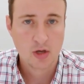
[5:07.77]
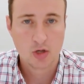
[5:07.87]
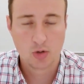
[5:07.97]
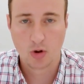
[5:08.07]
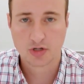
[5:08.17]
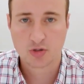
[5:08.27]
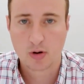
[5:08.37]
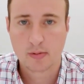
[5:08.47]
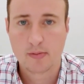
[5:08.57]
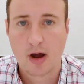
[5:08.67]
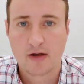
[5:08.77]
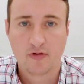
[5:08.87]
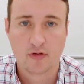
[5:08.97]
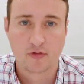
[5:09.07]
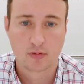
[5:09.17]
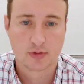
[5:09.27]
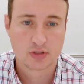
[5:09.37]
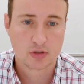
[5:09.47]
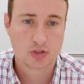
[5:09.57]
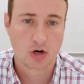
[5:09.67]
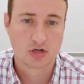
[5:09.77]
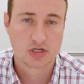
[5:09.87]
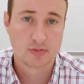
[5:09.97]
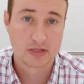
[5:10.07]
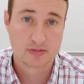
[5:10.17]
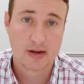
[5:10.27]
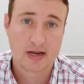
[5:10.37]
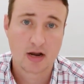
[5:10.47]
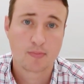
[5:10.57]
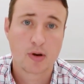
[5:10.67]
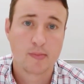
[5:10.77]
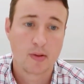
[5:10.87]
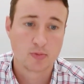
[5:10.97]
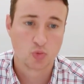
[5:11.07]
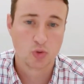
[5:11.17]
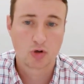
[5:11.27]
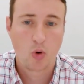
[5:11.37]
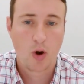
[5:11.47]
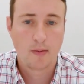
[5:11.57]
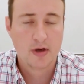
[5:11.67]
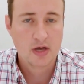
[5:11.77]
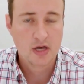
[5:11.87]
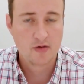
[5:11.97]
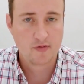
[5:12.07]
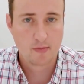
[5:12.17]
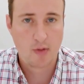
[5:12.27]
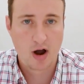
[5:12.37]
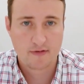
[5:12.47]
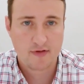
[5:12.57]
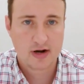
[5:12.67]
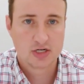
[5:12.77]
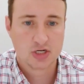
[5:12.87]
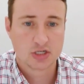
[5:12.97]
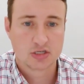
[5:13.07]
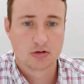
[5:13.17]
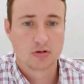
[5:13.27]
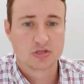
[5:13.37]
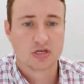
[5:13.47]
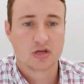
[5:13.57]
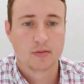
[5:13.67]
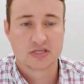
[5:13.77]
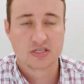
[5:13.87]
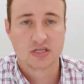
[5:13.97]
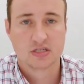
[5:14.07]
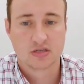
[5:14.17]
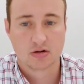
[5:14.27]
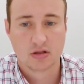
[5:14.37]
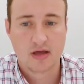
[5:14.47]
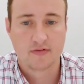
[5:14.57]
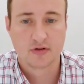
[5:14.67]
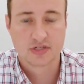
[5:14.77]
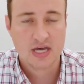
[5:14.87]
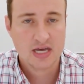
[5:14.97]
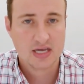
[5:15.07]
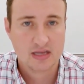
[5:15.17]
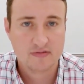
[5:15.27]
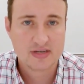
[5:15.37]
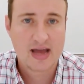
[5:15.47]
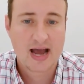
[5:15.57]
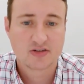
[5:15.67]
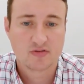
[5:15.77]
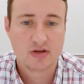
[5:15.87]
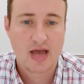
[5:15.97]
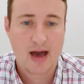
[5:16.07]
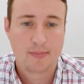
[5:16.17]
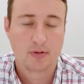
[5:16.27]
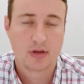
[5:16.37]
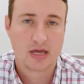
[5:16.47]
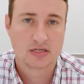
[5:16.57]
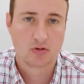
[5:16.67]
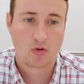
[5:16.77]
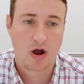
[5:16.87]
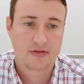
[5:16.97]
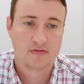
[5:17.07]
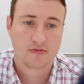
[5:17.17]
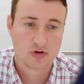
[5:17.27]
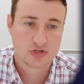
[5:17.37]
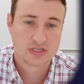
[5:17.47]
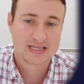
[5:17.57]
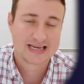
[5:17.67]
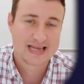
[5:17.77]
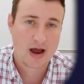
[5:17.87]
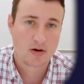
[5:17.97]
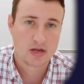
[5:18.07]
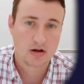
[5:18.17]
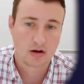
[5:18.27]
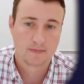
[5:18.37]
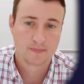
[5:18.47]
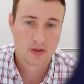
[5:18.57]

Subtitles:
You also want to be mindful of IRMAA surcharges because Medicare premiums will go up if your modified adjusted gross income exceeds certain levels. Even tax-free capital gains and Roth conversions can count here.